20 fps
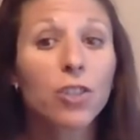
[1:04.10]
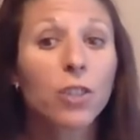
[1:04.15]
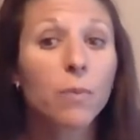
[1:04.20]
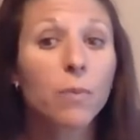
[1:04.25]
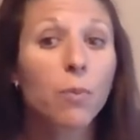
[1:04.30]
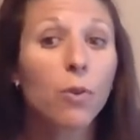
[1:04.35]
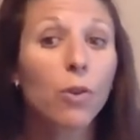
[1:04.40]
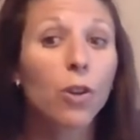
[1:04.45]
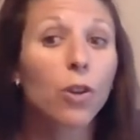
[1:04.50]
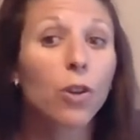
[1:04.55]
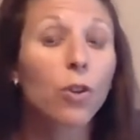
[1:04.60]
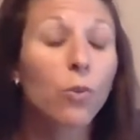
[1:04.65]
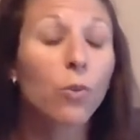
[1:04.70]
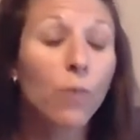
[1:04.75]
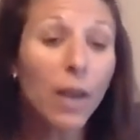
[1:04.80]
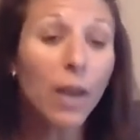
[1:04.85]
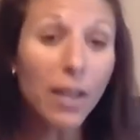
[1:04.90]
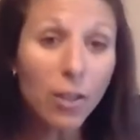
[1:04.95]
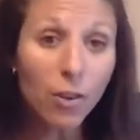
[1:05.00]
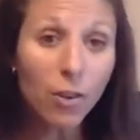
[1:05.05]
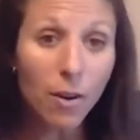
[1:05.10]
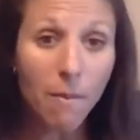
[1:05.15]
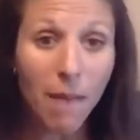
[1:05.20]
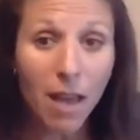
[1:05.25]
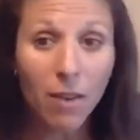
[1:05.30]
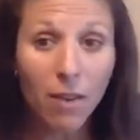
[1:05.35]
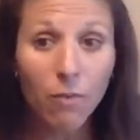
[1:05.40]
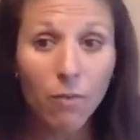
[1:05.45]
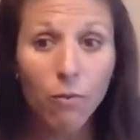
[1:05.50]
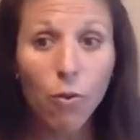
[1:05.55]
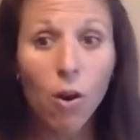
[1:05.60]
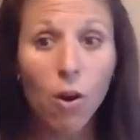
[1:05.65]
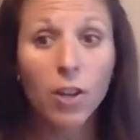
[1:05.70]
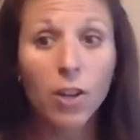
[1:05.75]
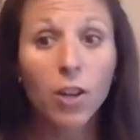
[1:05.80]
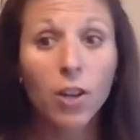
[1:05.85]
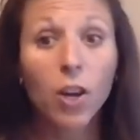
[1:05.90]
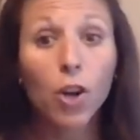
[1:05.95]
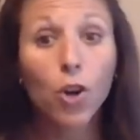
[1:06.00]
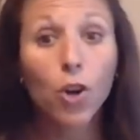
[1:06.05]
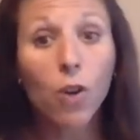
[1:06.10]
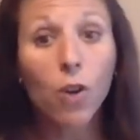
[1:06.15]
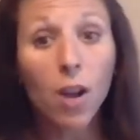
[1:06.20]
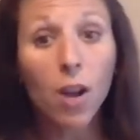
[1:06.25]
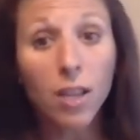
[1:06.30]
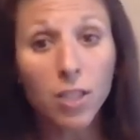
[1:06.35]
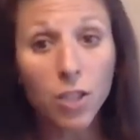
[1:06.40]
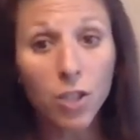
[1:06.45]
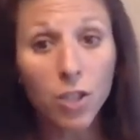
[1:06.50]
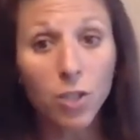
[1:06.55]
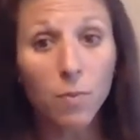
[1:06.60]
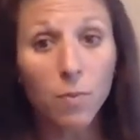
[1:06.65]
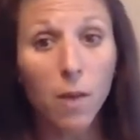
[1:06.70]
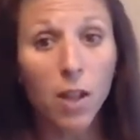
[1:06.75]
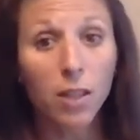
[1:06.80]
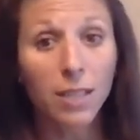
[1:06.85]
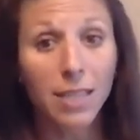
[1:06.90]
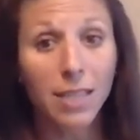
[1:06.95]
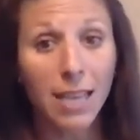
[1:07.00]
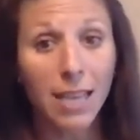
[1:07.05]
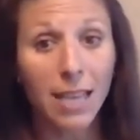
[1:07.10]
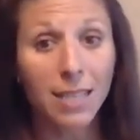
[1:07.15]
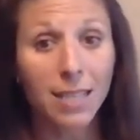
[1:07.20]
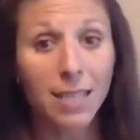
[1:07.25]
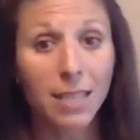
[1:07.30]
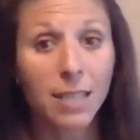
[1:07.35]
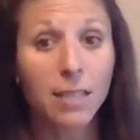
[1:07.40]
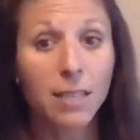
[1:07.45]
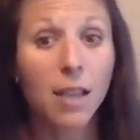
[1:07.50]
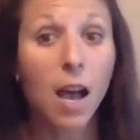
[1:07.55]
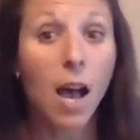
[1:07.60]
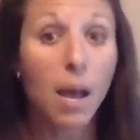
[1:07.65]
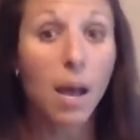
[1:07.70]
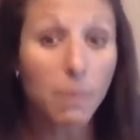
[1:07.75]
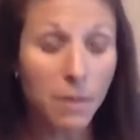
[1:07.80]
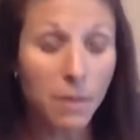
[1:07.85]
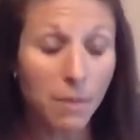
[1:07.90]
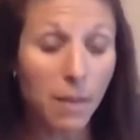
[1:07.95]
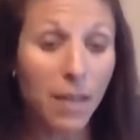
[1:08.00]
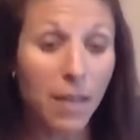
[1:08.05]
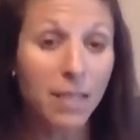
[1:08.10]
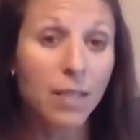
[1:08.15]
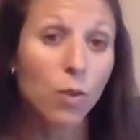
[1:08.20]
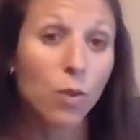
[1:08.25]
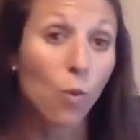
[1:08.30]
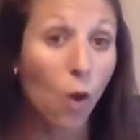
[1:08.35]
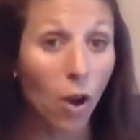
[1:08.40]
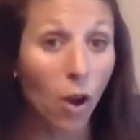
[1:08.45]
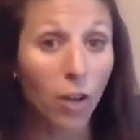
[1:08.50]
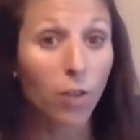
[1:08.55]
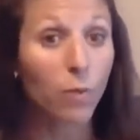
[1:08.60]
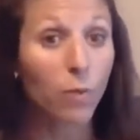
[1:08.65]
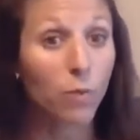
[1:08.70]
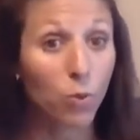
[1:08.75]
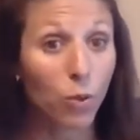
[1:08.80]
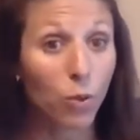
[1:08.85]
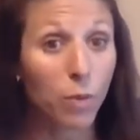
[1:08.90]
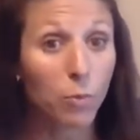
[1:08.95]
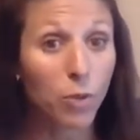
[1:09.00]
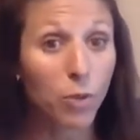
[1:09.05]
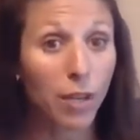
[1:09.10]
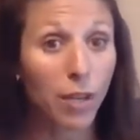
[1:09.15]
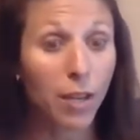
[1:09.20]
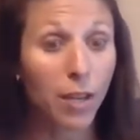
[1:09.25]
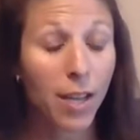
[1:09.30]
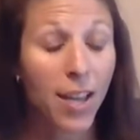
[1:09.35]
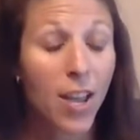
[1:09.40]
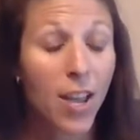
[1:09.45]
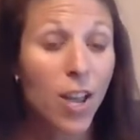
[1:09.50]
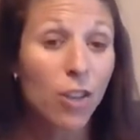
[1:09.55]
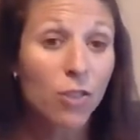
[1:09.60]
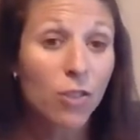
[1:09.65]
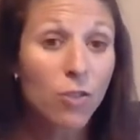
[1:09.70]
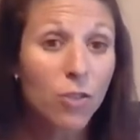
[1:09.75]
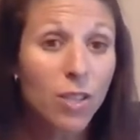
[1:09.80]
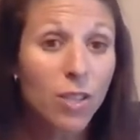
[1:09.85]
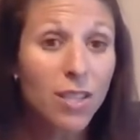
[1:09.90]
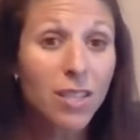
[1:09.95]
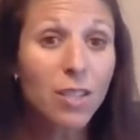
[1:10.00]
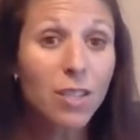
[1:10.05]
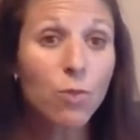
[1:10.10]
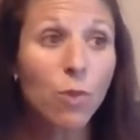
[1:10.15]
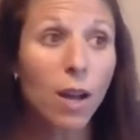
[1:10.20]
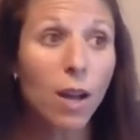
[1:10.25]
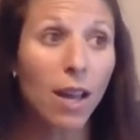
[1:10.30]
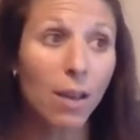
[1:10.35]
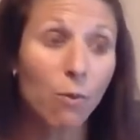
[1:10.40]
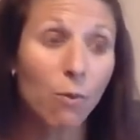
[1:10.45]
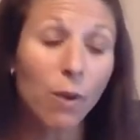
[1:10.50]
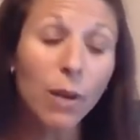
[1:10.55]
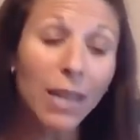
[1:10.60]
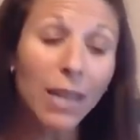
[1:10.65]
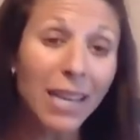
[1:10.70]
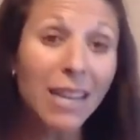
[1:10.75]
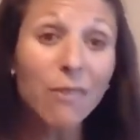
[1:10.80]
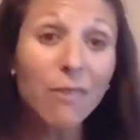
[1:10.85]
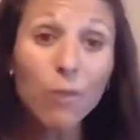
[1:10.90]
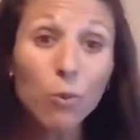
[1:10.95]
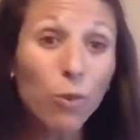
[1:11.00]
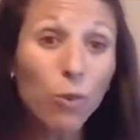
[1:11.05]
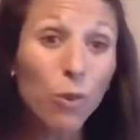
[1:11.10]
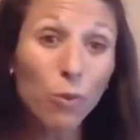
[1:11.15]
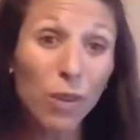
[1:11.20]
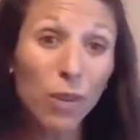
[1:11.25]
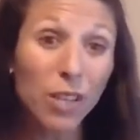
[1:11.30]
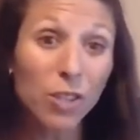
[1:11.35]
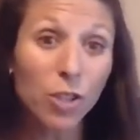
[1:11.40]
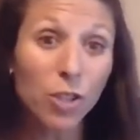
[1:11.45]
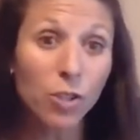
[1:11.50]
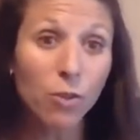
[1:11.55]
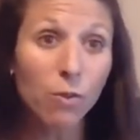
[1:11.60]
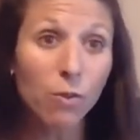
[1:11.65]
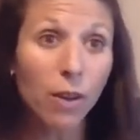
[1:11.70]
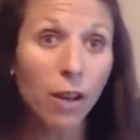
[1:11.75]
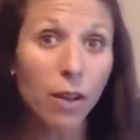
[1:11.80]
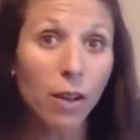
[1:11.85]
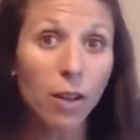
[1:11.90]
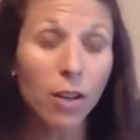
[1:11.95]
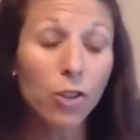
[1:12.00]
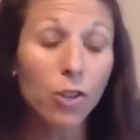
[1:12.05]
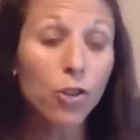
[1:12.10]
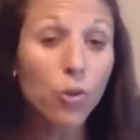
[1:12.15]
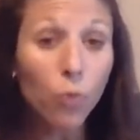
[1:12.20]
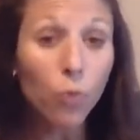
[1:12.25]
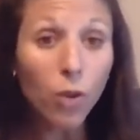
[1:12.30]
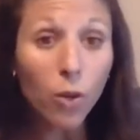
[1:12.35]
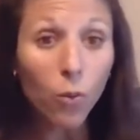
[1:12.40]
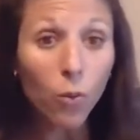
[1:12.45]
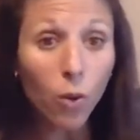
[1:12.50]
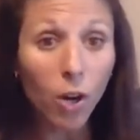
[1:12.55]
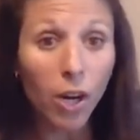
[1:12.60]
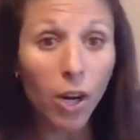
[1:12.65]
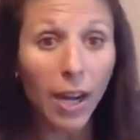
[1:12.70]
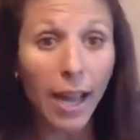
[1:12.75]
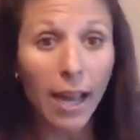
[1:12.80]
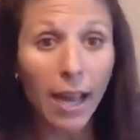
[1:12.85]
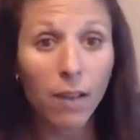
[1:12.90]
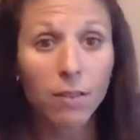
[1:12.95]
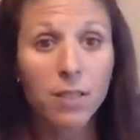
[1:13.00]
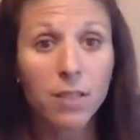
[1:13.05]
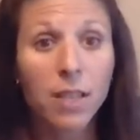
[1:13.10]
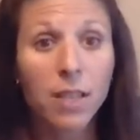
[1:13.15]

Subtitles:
pull a greater amount of water across the small intestines, optimizing water absorption. So this is why even when we do a short workout,